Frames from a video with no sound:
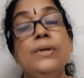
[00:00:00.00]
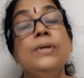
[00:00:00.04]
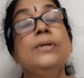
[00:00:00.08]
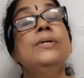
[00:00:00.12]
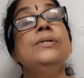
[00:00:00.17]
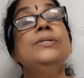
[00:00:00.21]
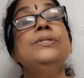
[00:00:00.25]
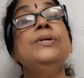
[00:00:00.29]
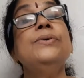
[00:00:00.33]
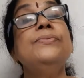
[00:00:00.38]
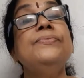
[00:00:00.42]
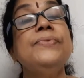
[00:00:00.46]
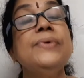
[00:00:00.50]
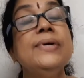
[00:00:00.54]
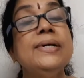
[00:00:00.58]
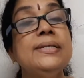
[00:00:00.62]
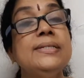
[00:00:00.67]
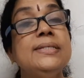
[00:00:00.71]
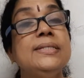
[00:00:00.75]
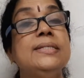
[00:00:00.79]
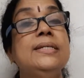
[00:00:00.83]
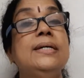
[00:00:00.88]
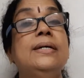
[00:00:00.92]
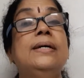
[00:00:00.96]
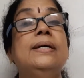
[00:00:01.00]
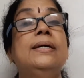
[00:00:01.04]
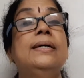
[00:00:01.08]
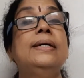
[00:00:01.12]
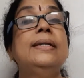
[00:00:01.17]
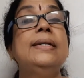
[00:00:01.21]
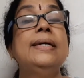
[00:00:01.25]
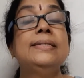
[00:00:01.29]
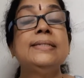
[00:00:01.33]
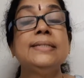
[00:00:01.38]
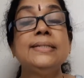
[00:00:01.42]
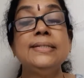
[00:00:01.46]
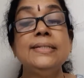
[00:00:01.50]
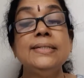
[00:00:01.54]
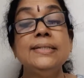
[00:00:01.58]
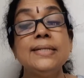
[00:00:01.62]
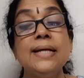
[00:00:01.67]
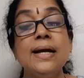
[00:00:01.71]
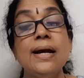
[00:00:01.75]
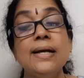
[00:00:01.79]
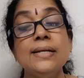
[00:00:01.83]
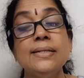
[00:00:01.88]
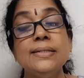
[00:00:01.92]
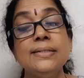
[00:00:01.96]
So first let's
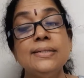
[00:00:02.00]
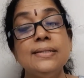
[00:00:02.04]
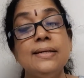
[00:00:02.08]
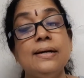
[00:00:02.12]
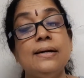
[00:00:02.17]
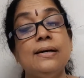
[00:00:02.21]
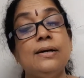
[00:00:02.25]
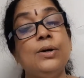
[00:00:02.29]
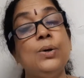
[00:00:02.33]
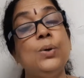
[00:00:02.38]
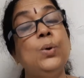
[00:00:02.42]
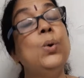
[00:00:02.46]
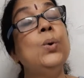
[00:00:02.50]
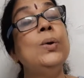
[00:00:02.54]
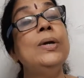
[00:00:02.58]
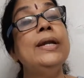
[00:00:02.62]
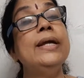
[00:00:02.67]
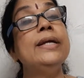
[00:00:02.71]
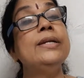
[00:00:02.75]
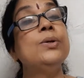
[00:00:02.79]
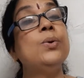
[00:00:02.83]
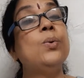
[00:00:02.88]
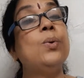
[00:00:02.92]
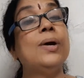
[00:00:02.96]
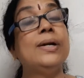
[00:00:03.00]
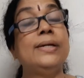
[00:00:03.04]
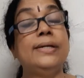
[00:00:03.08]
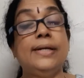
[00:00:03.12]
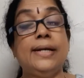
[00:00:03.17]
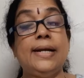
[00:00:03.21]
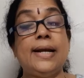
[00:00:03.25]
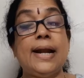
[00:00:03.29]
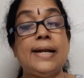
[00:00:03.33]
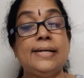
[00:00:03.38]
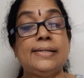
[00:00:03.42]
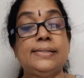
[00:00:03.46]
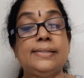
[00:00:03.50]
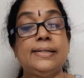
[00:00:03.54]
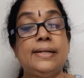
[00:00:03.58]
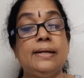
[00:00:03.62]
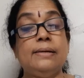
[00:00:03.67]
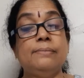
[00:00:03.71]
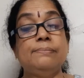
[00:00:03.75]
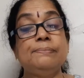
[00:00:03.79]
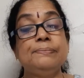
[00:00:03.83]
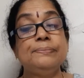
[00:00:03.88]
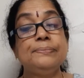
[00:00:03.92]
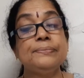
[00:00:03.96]
discuss Golden Quadrilateral.
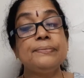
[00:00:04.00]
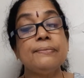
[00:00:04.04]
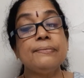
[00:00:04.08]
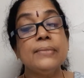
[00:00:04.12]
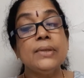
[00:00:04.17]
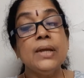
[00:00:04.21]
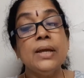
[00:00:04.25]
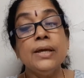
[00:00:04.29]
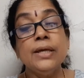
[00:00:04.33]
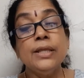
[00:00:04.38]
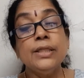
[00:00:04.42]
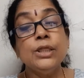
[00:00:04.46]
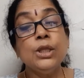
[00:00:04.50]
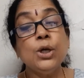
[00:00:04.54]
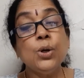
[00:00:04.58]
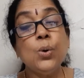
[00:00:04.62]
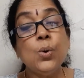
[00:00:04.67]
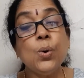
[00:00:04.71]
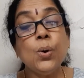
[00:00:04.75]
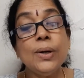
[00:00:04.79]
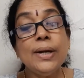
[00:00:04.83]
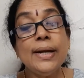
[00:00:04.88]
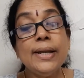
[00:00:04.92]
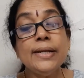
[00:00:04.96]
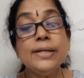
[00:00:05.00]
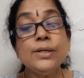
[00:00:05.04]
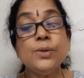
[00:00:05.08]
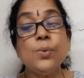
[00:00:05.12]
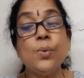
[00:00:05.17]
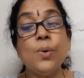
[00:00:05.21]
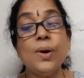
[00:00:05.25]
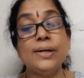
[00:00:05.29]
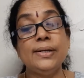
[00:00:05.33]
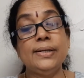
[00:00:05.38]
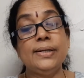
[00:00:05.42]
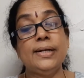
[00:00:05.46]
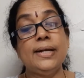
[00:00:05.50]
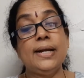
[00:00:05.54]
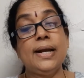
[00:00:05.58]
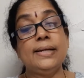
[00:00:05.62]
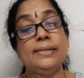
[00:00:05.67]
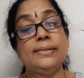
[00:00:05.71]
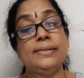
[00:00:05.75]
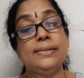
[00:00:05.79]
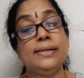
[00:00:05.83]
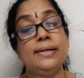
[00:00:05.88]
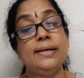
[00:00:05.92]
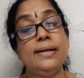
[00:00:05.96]
The Golden
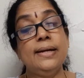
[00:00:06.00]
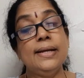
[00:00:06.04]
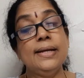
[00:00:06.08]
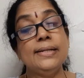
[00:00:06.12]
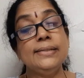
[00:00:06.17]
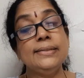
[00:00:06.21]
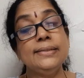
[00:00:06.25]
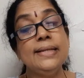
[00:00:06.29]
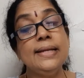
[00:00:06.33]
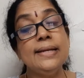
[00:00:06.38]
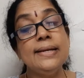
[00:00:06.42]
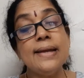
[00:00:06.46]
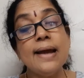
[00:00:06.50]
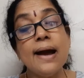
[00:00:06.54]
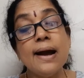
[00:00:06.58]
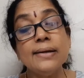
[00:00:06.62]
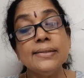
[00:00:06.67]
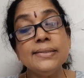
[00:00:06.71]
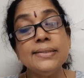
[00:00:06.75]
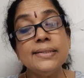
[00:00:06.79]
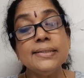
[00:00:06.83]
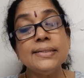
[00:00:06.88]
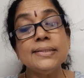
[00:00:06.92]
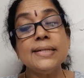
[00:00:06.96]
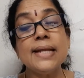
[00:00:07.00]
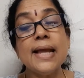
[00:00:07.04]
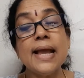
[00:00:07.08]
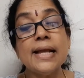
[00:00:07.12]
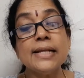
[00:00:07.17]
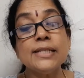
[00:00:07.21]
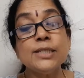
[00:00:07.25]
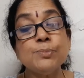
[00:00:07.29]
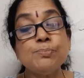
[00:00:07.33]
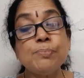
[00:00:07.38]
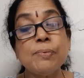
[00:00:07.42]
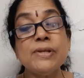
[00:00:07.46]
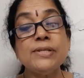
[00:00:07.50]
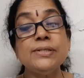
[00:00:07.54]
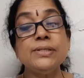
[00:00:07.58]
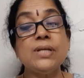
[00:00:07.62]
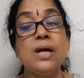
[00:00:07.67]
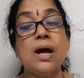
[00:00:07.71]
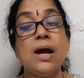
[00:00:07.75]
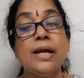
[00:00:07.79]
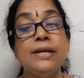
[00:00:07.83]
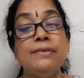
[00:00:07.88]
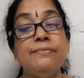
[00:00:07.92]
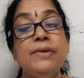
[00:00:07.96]
Quadrilateral is the largest express
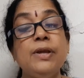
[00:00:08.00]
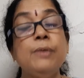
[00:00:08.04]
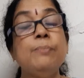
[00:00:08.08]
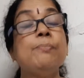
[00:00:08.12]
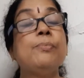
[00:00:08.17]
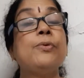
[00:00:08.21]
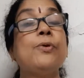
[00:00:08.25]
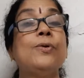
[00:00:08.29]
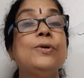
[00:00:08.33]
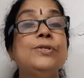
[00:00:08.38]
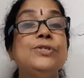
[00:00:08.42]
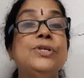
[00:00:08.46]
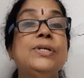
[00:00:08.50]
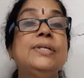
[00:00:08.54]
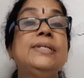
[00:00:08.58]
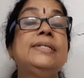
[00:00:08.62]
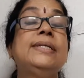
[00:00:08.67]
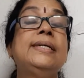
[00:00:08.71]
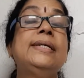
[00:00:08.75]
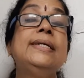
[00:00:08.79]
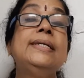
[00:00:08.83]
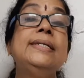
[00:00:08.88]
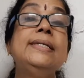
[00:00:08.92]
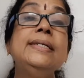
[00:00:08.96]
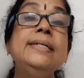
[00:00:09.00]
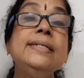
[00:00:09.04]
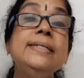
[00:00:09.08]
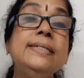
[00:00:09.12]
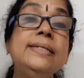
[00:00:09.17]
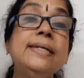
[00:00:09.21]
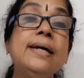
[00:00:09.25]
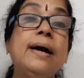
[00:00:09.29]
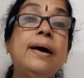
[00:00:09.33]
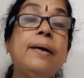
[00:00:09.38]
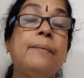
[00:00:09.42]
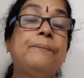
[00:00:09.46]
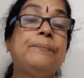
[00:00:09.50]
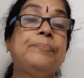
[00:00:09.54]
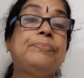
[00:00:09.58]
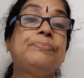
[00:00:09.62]
highway project in India.